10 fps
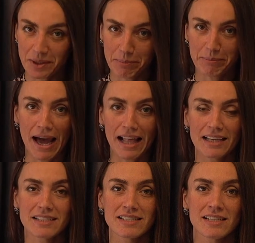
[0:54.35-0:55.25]

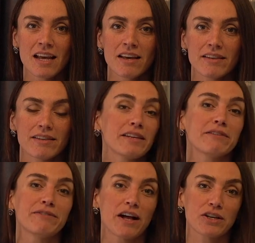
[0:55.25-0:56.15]
balance, the
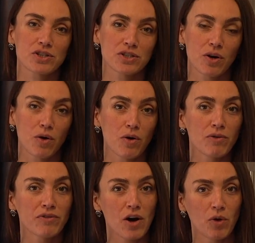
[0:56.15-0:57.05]
function
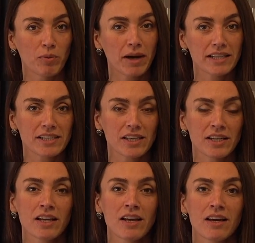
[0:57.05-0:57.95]
of our body.
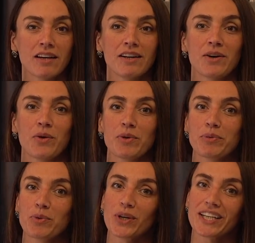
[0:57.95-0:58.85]
We'll be
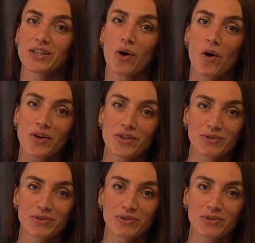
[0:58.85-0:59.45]
working on the